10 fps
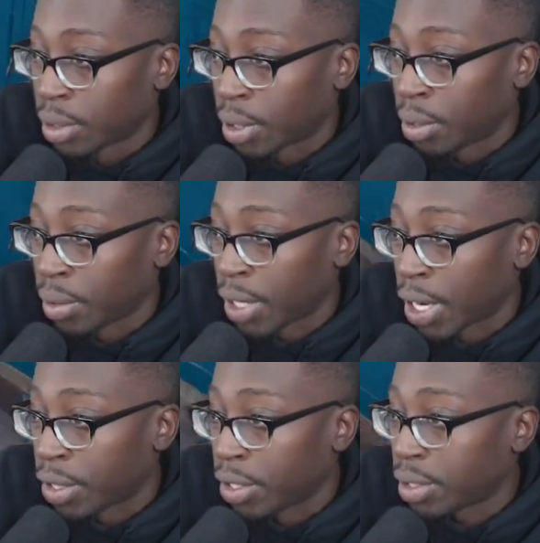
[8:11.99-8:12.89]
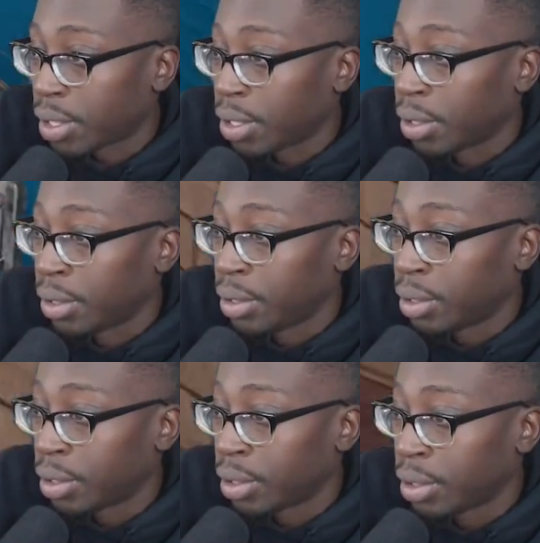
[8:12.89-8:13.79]
So yeah, this here,
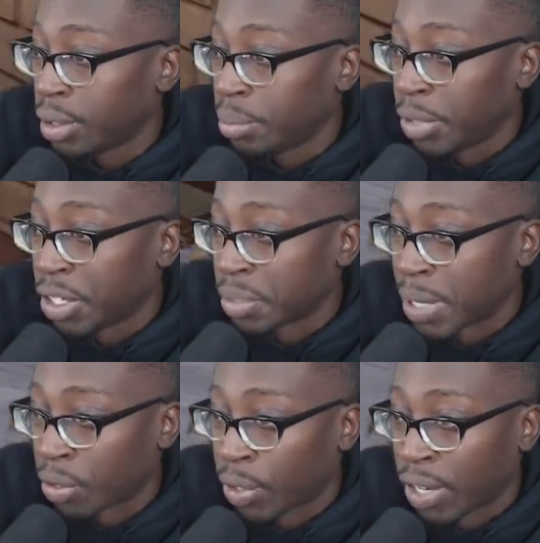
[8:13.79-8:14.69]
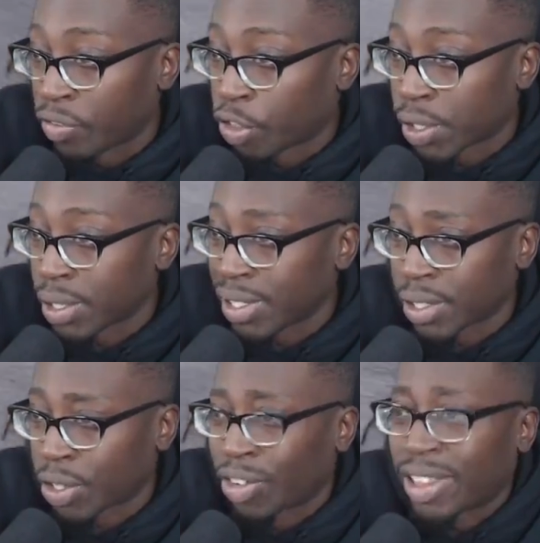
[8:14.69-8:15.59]
because my grind friction
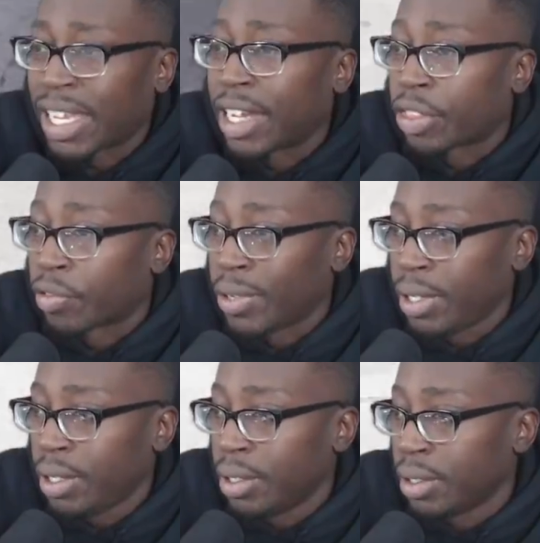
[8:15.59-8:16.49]
is currently at 3,